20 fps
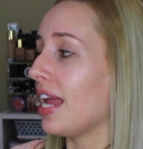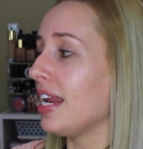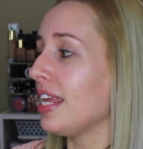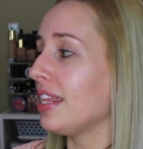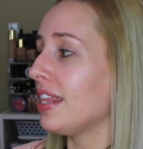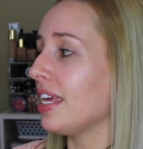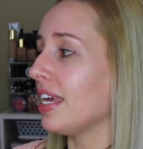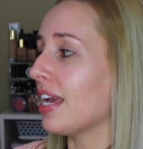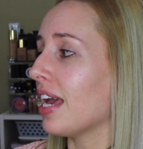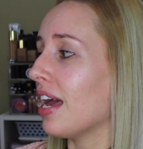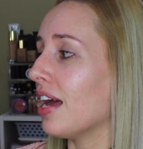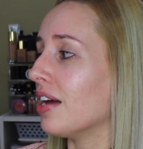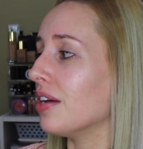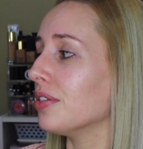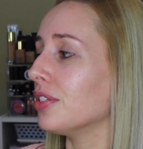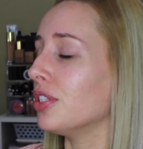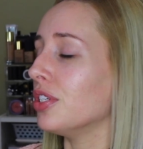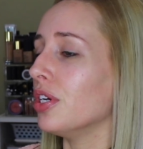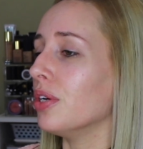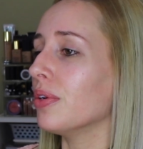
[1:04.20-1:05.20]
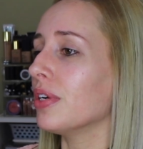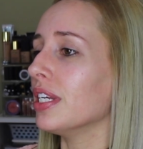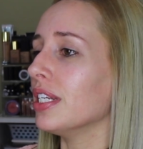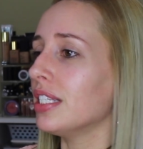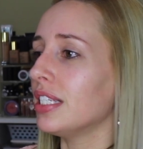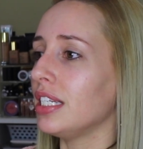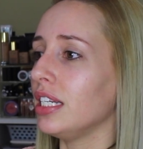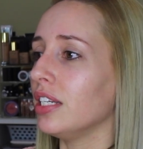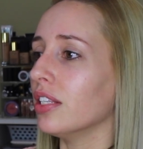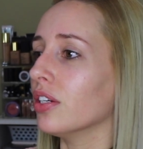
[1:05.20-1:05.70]
anything else, no
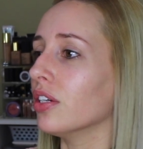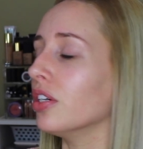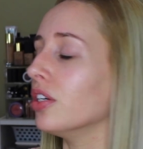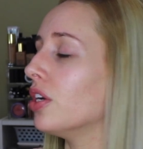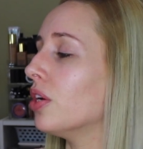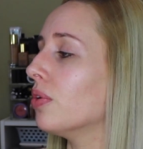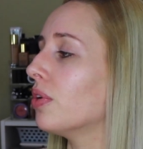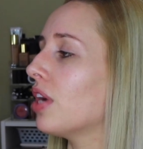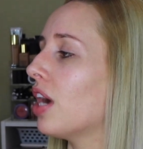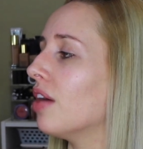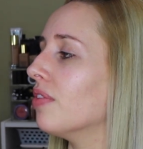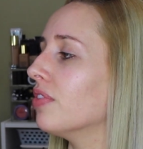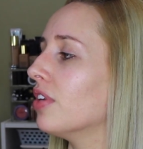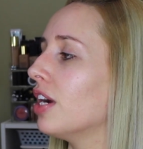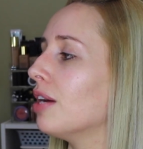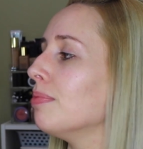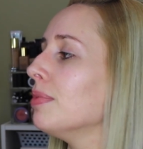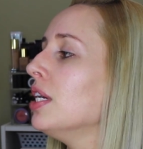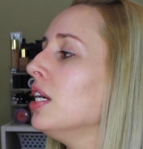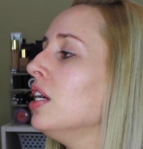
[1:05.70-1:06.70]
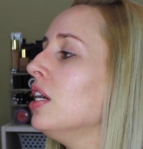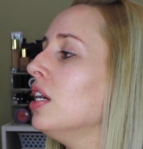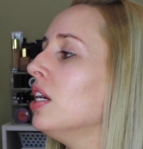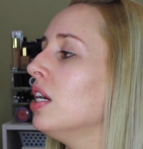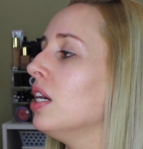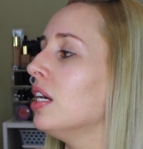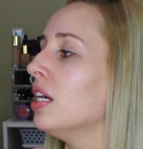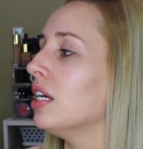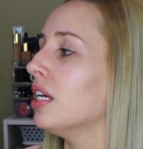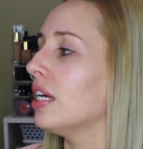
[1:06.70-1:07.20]
concealer, no cover-up.
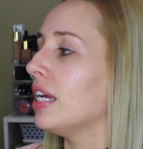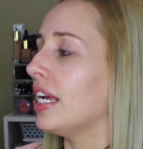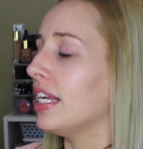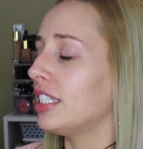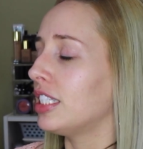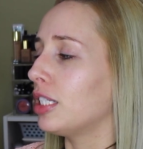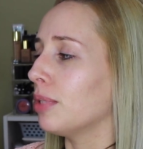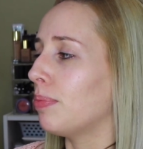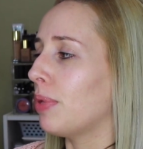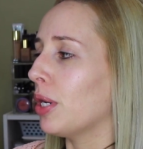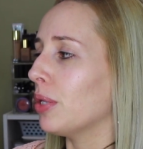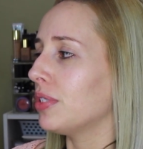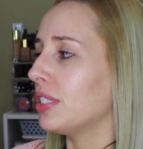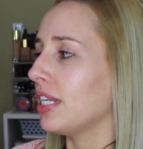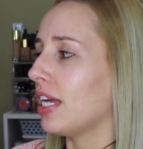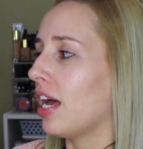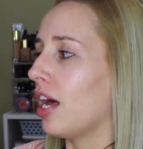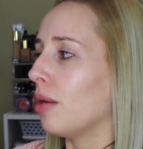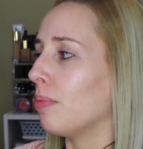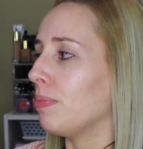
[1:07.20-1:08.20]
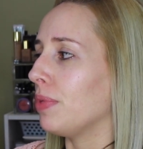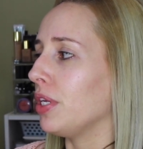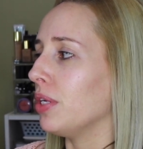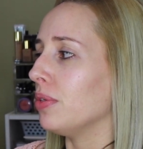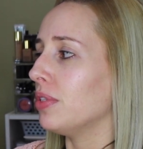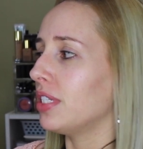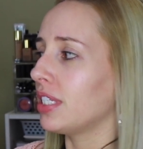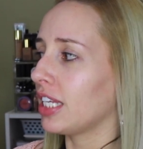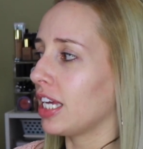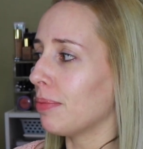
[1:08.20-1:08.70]
It's supposed to help
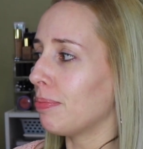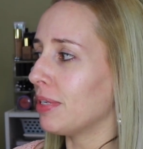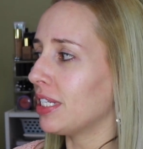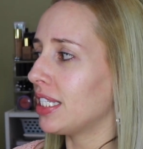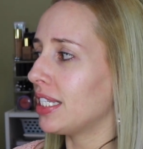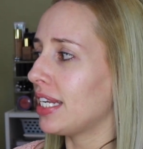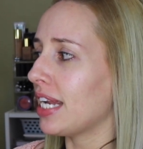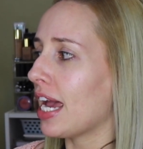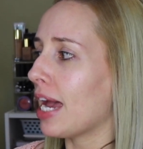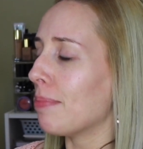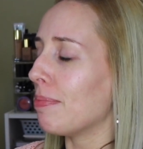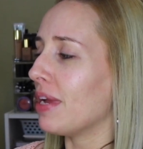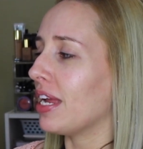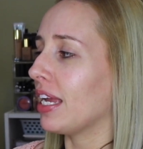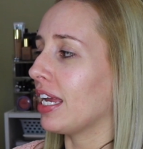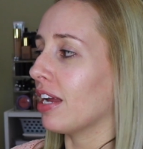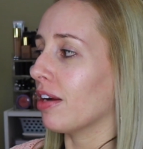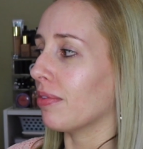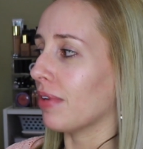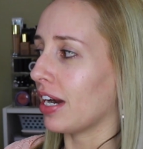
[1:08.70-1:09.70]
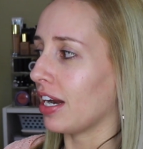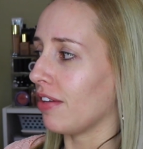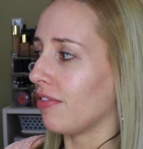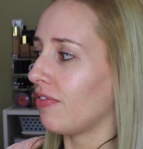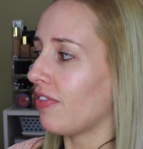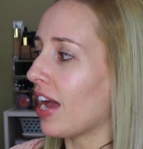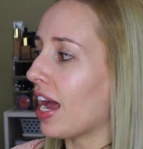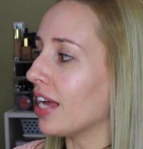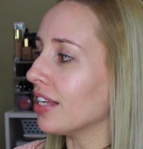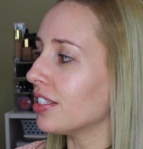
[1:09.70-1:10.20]
you skip a step and get ready
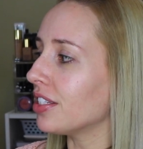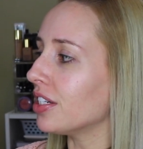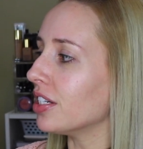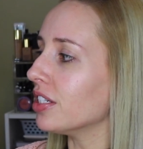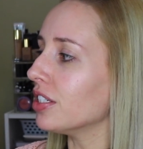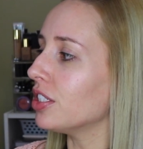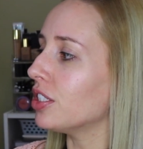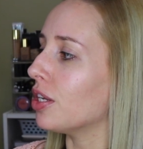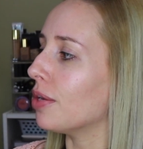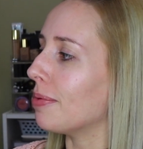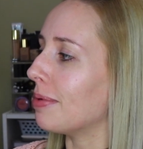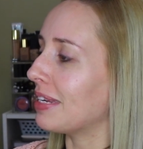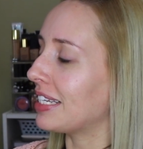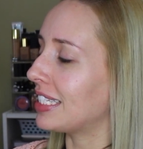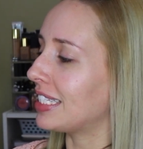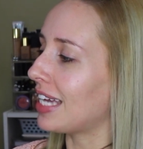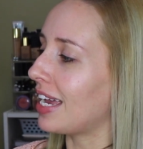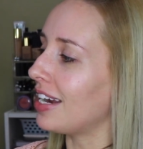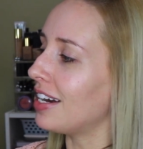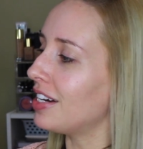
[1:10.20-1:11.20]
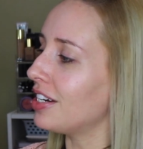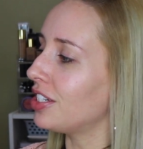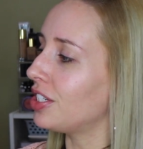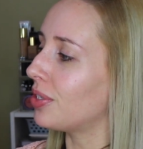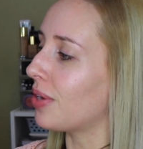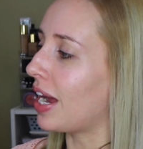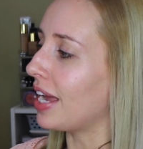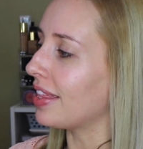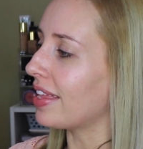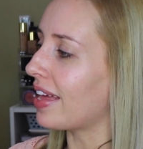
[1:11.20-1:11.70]
faster, so I'm excited to
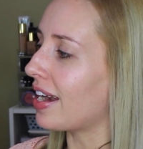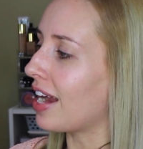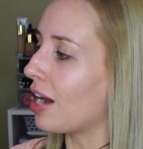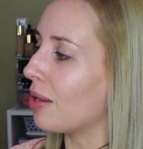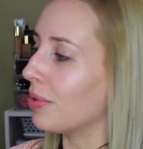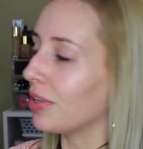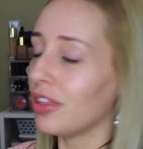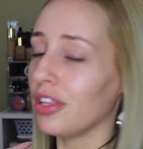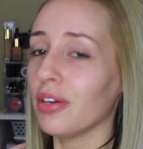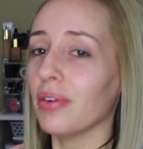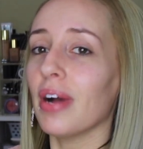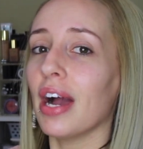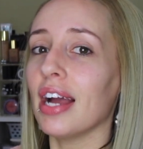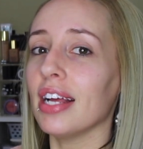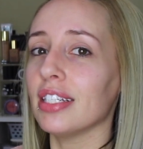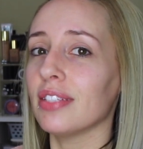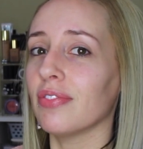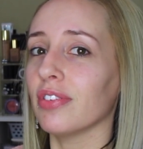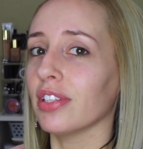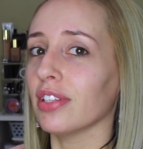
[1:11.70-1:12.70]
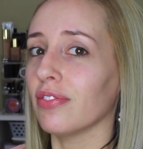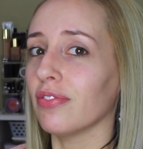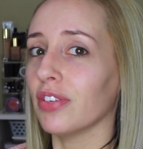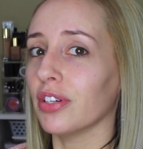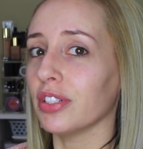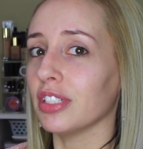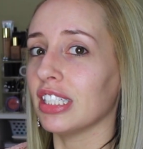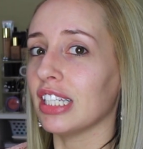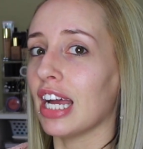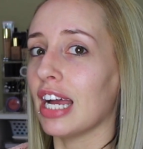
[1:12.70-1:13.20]
try that out with you guys for the
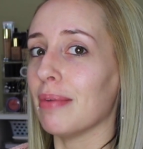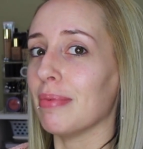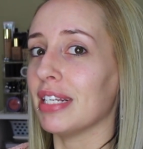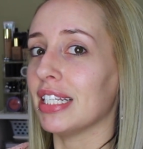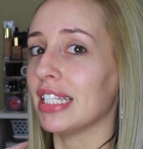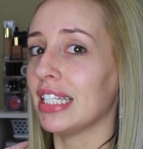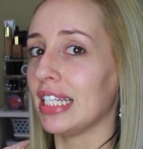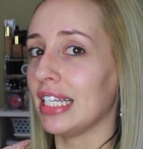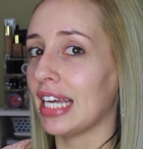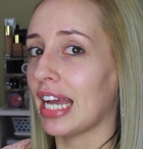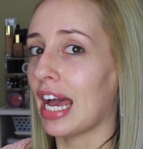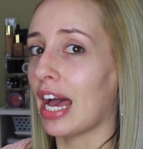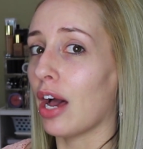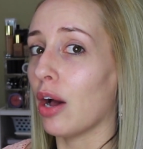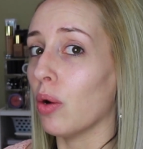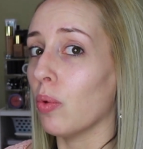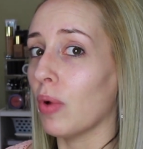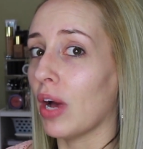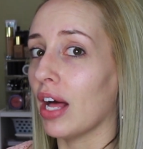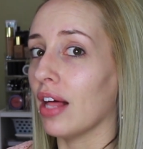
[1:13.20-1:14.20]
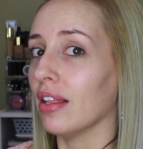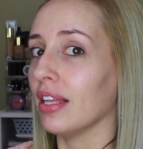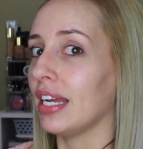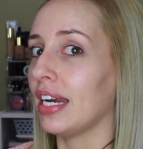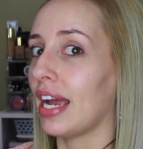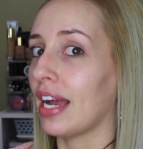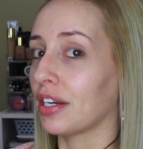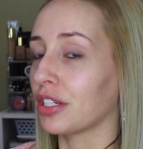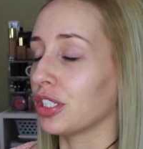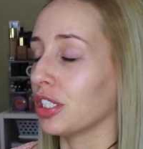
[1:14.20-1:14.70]
first time and see how well it
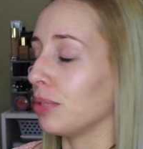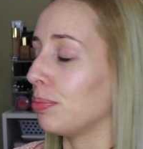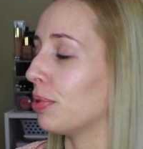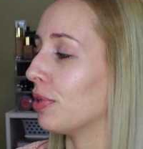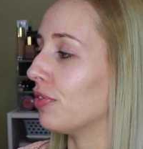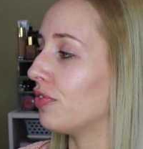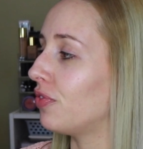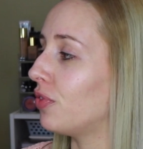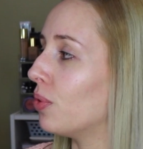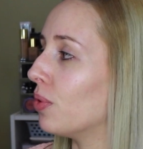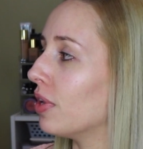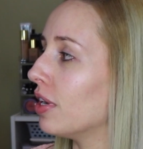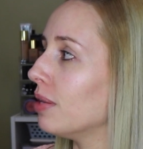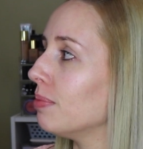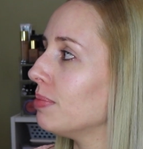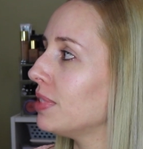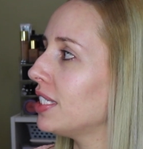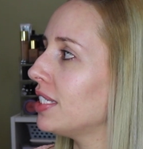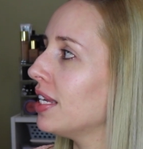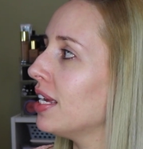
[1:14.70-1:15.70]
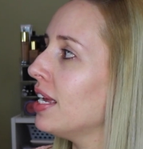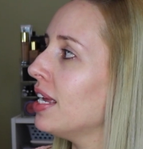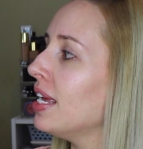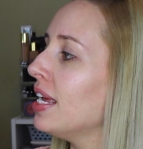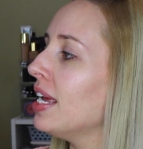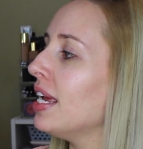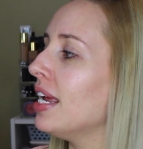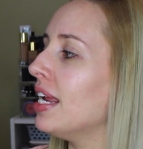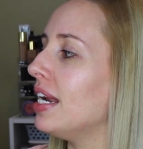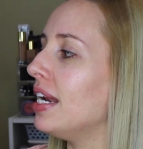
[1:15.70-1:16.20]
actually performs.
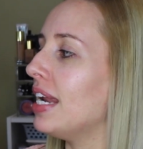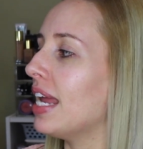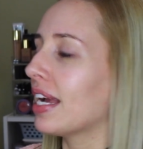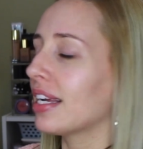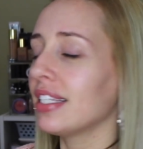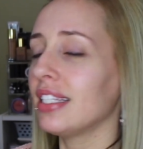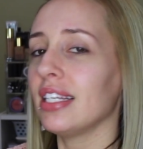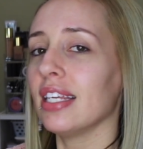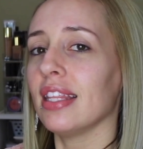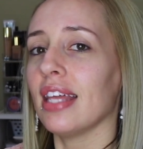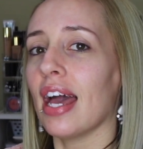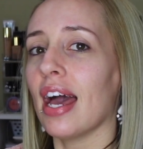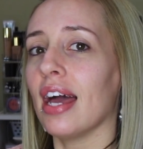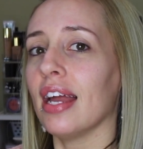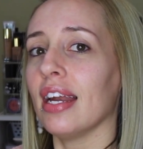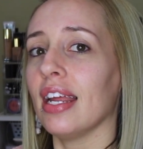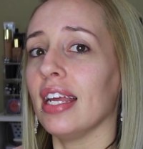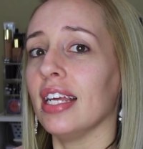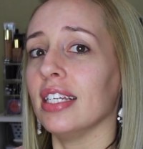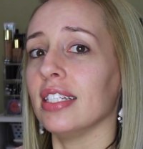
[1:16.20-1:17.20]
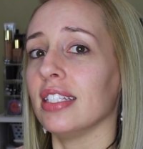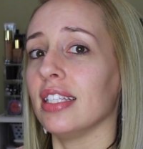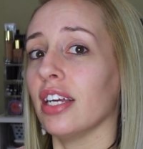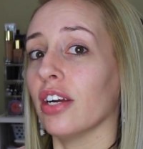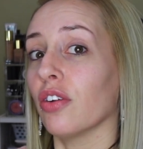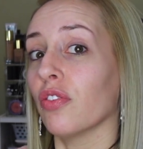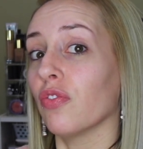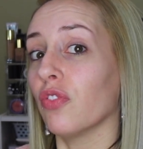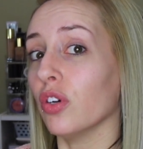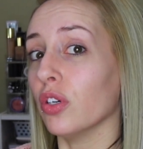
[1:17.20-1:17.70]
Next to that is
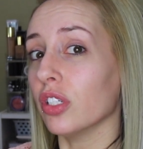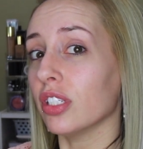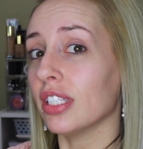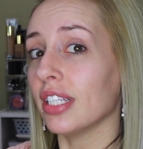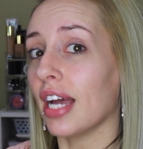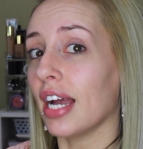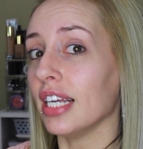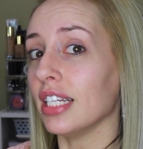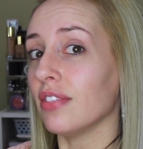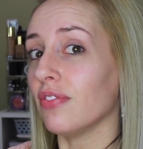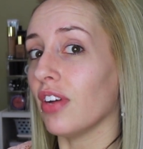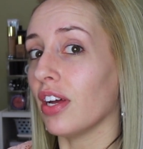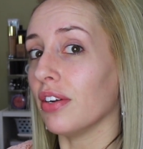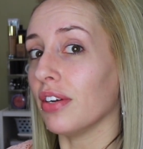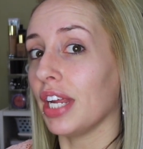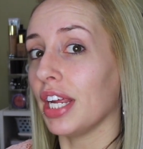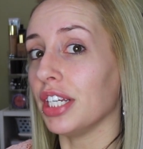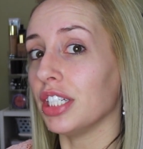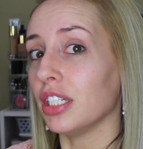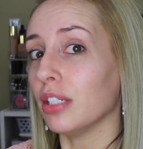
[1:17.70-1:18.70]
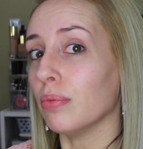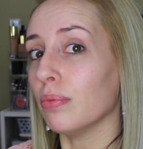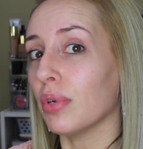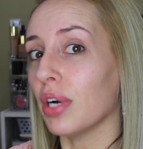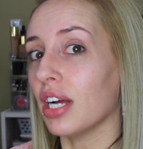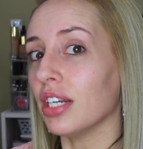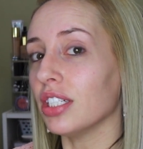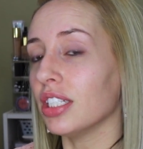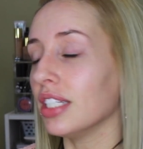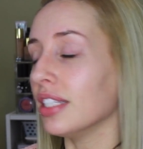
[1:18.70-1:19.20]
their full-size foundation
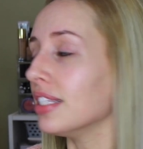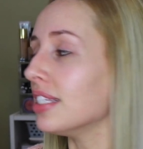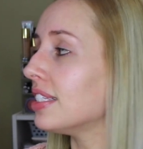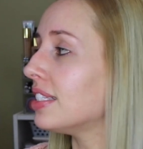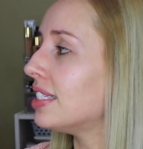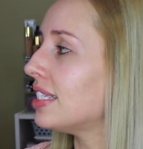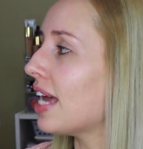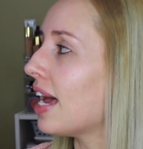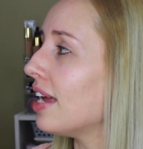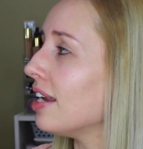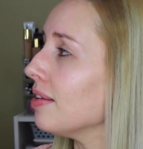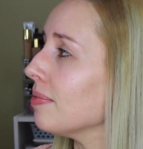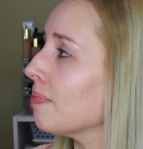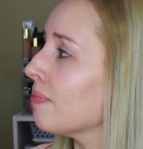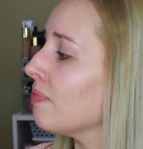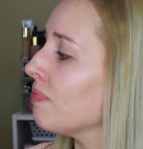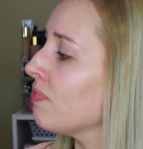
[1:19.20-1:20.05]
brush in this set.